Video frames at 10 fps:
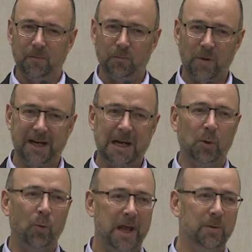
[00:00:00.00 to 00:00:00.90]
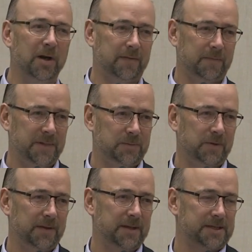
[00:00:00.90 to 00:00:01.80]
want to come away with from
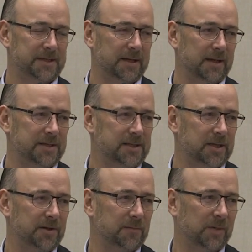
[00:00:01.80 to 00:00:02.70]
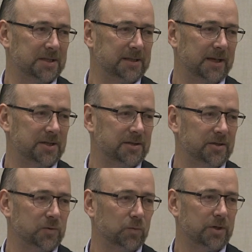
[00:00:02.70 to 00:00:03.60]
this series of presentations,
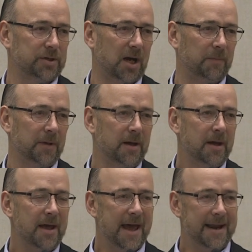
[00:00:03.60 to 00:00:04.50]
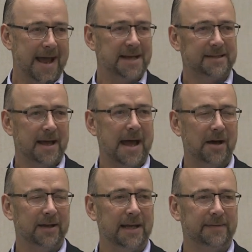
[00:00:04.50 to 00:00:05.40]
this workshop? And ask how
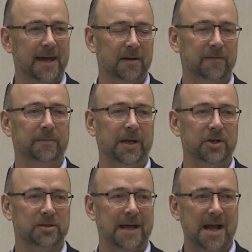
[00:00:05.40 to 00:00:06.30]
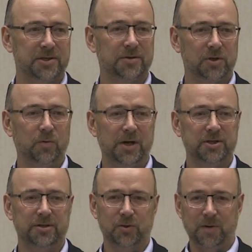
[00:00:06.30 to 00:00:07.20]
to get that information. Ask those
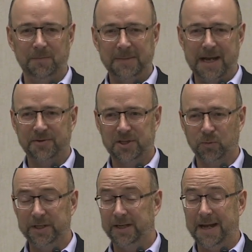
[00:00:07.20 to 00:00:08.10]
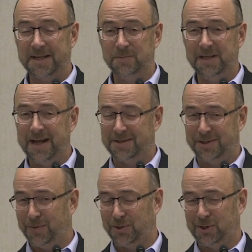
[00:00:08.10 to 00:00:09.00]
questions. Write them down somewhere. You can ask me to ask the
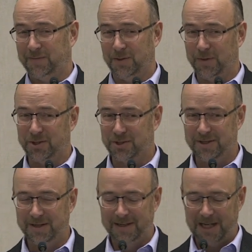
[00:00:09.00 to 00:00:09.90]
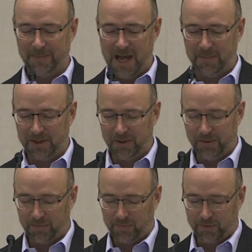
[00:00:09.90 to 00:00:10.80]
question if you wish. I'm happy to do
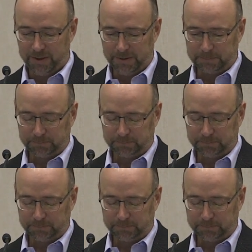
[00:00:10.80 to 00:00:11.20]
that for you.